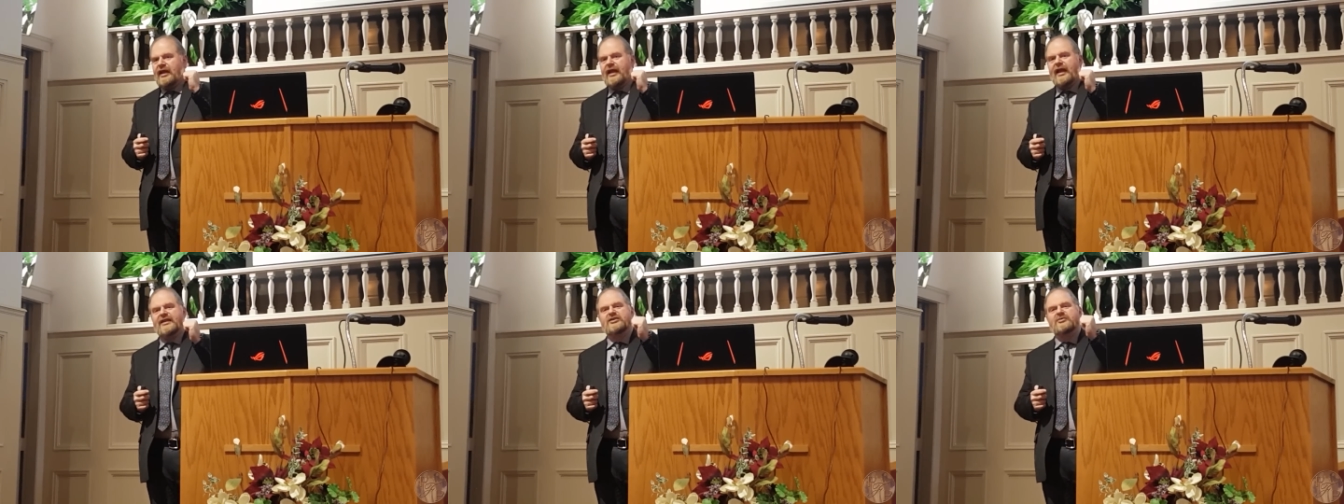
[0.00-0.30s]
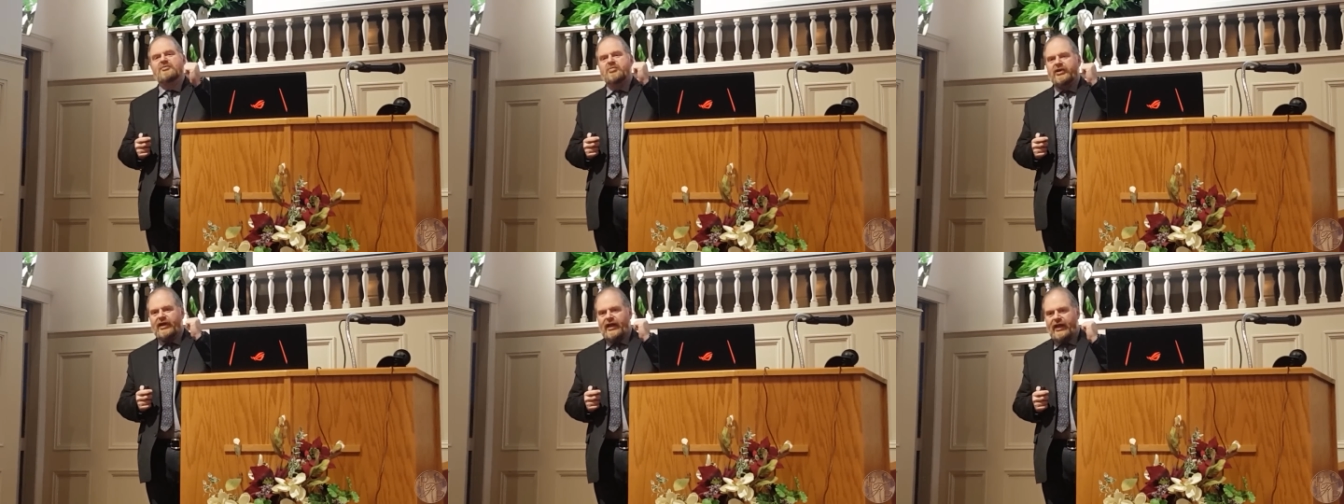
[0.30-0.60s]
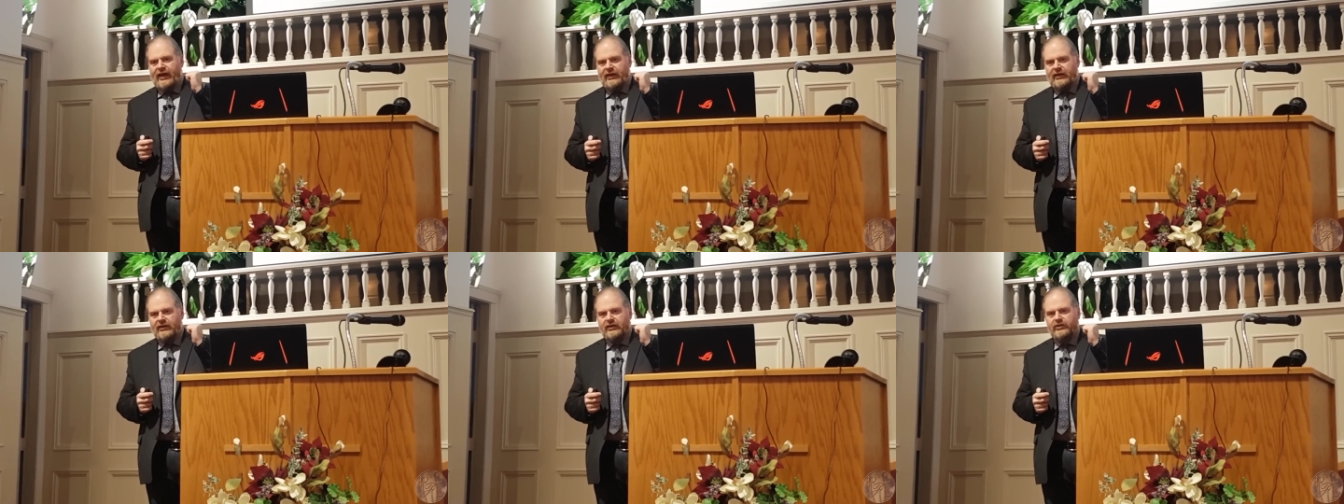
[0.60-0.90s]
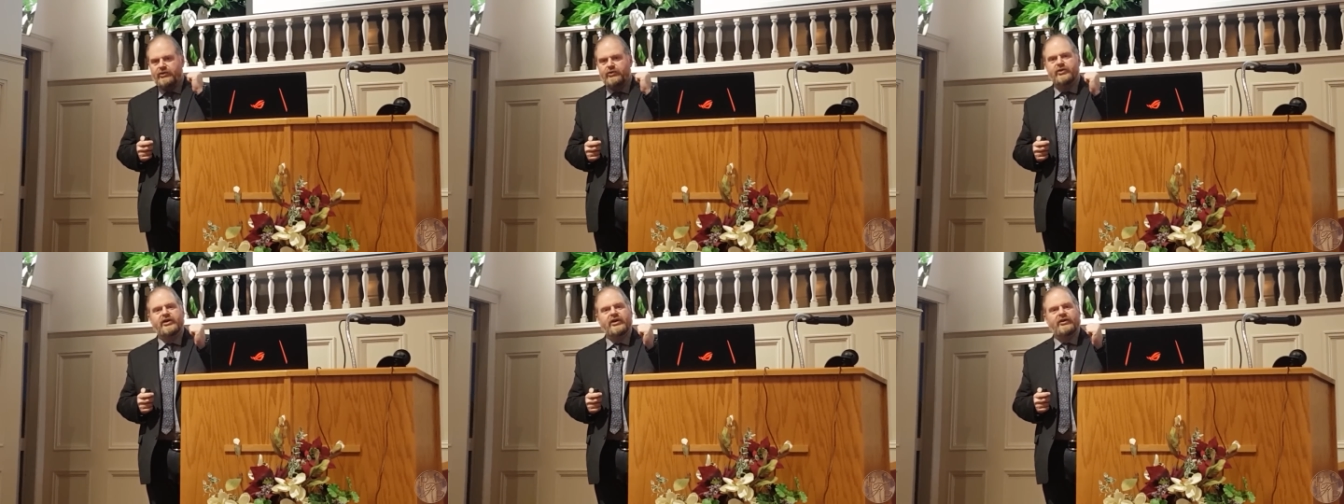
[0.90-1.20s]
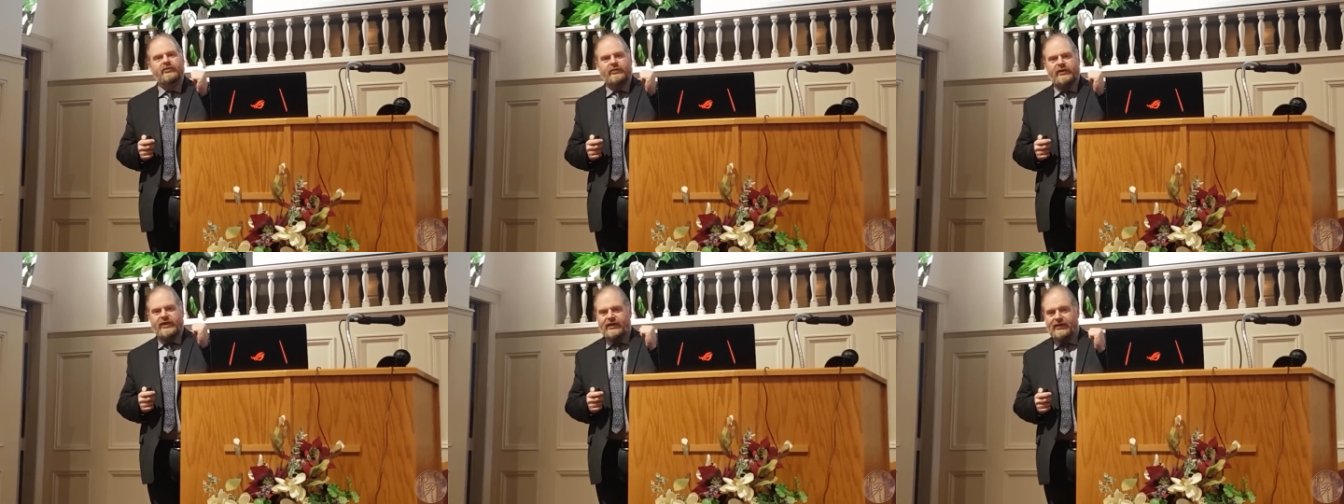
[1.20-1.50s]
it's plain. You
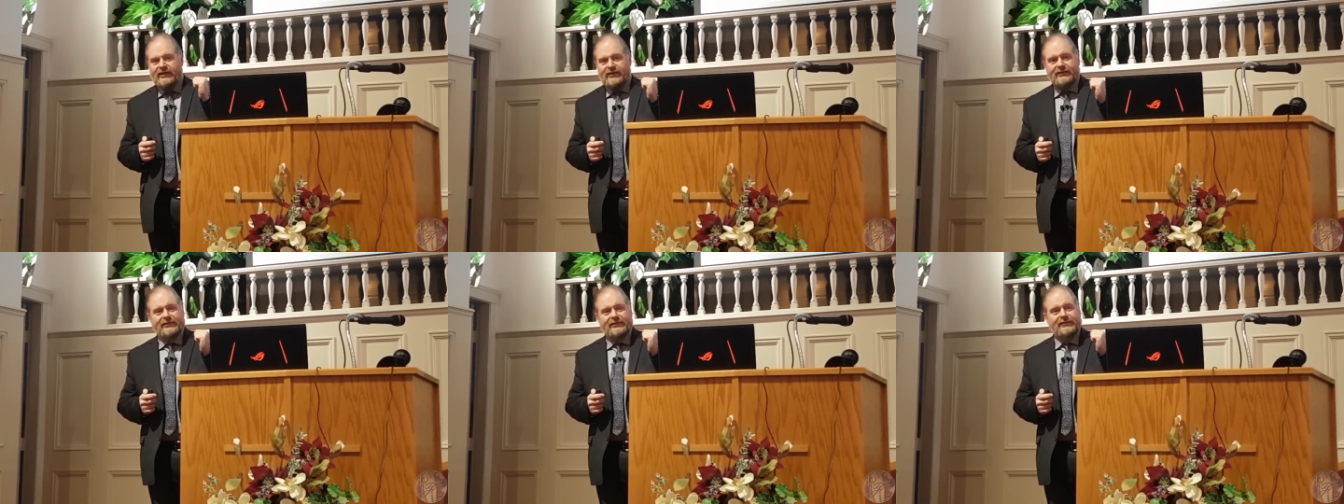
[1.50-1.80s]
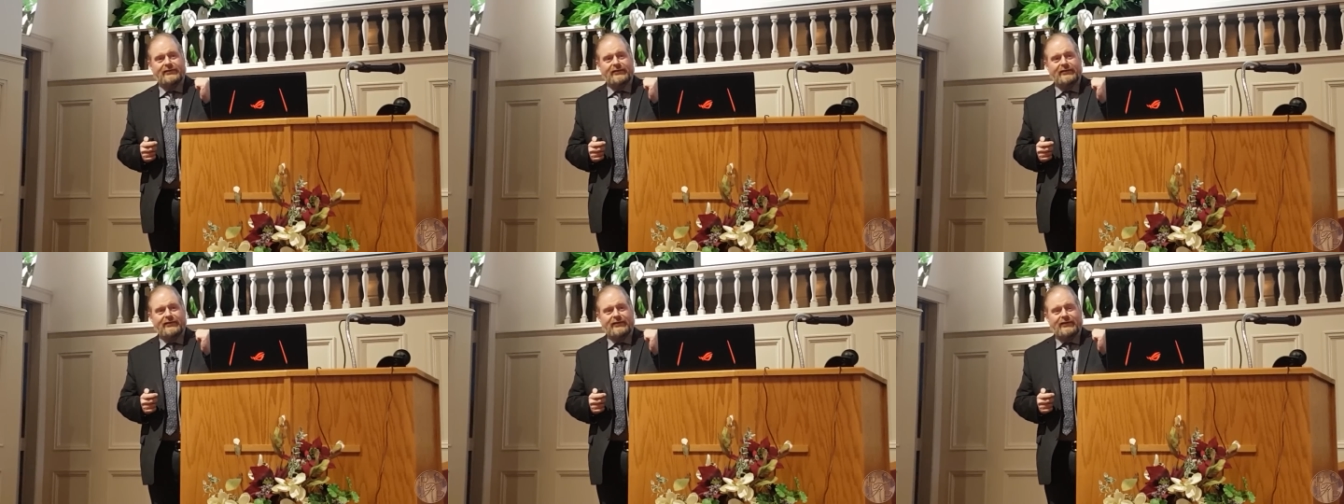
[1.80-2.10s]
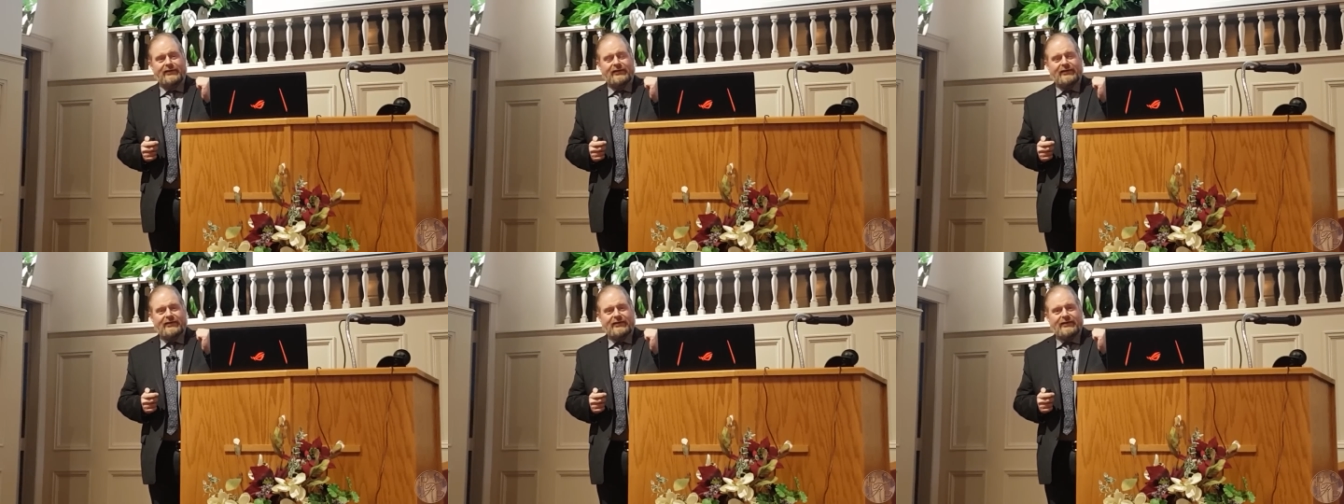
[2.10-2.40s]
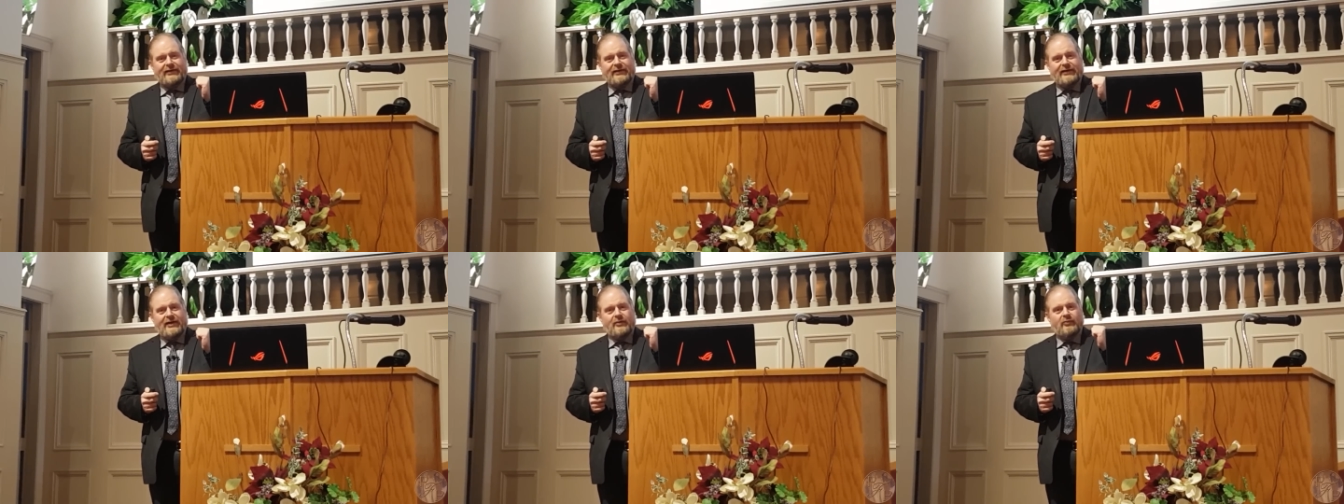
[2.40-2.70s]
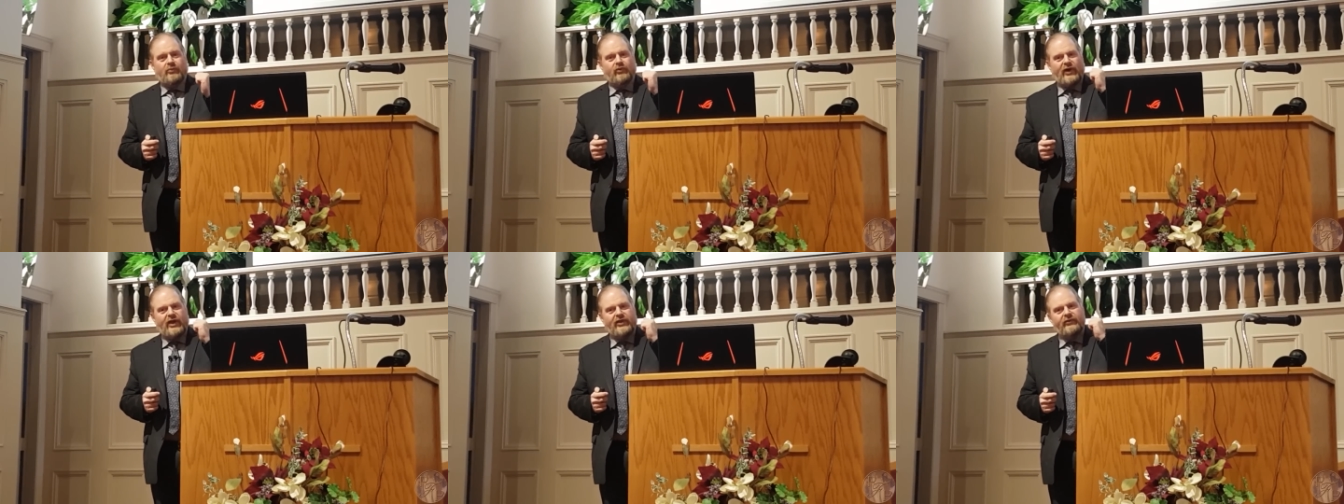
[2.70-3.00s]
can read it.
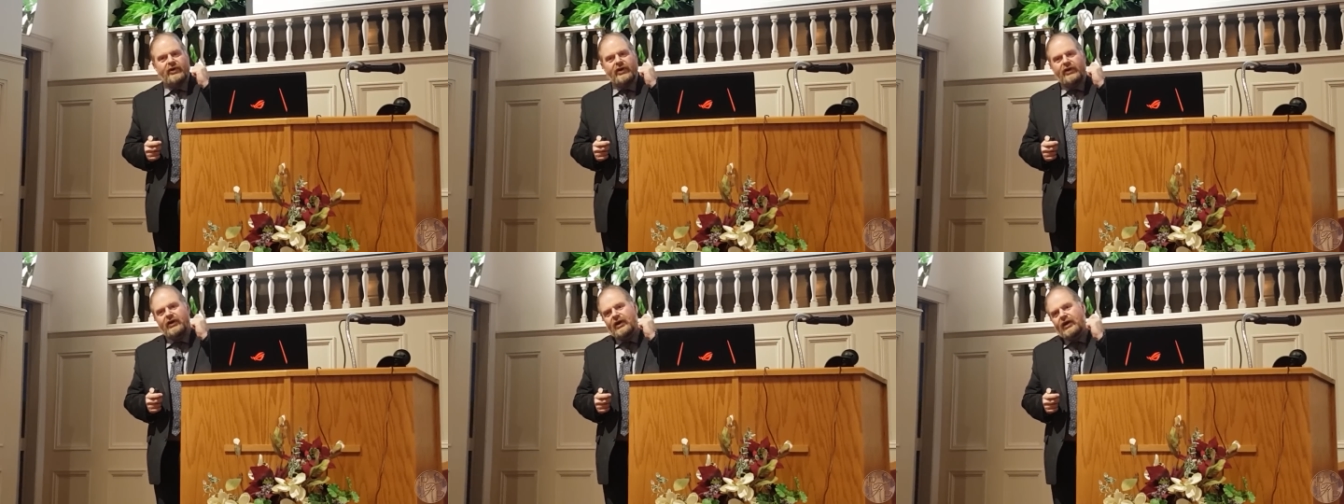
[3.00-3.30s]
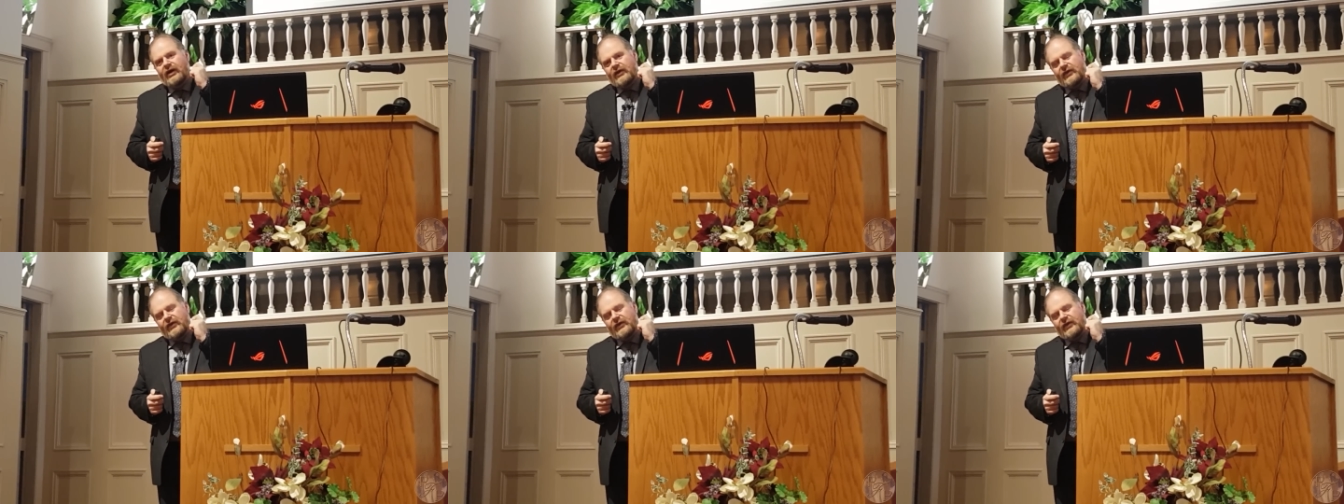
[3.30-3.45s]
brethren,